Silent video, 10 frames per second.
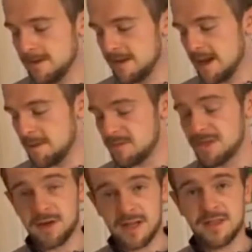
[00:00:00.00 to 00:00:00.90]

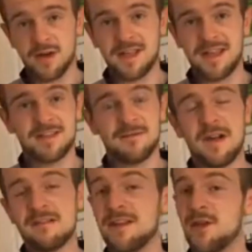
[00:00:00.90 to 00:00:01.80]
30-30 is a
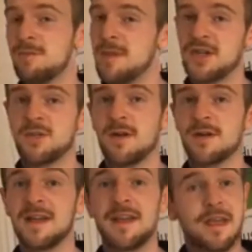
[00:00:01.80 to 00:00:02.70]
very good
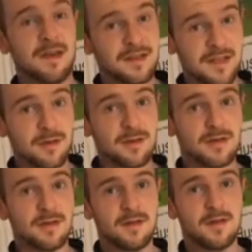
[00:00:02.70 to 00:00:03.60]
benchmark. It is
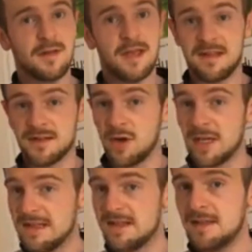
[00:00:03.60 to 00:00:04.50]
difficult. It is
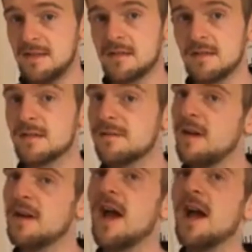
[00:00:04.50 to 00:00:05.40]
not easy. It's a
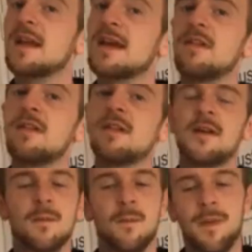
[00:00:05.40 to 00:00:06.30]
fairly high level,
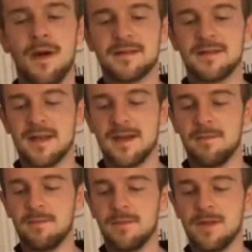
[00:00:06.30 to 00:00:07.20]
but
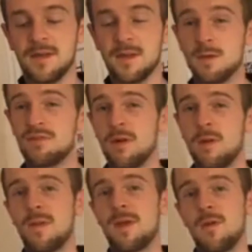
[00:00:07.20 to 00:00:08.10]
you
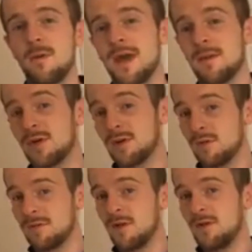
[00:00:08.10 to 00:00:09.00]
probably will be able to do
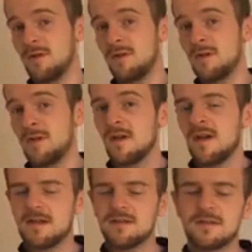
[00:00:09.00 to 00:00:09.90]
a few,
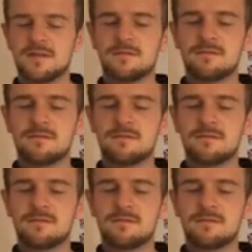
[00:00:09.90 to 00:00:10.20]
and